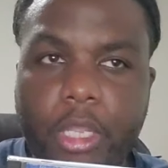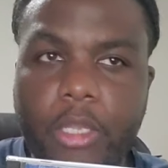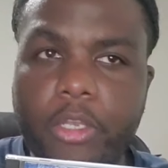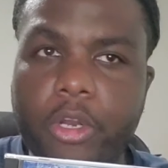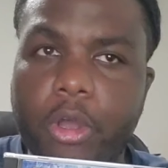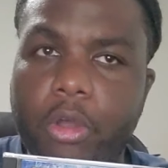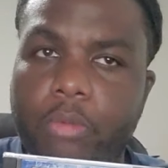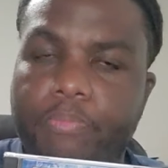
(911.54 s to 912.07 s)
you
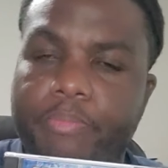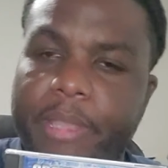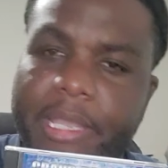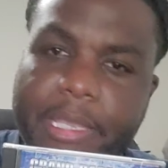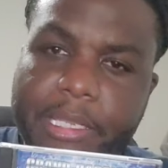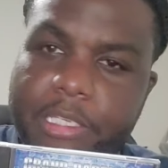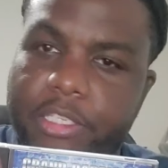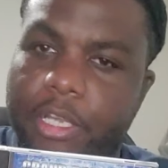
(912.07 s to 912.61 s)
know,
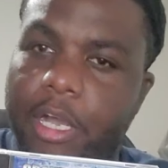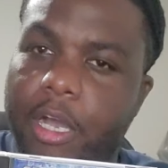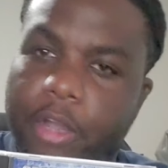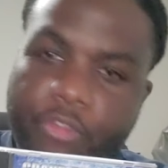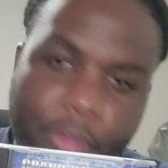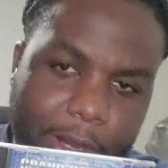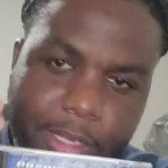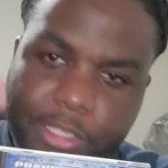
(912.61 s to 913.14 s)
Biggie's
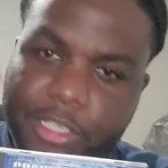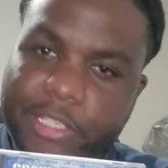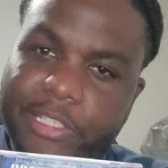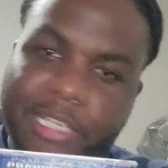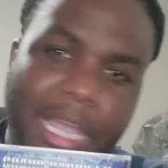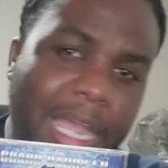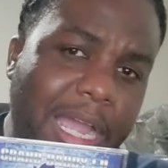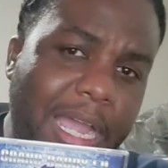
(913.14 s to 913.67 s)
Ready to
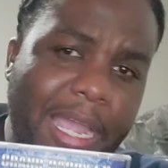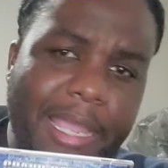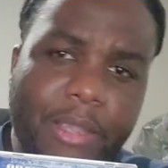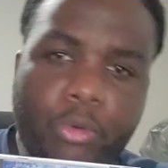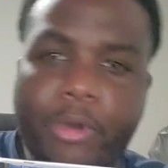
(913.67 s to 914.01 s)
Die.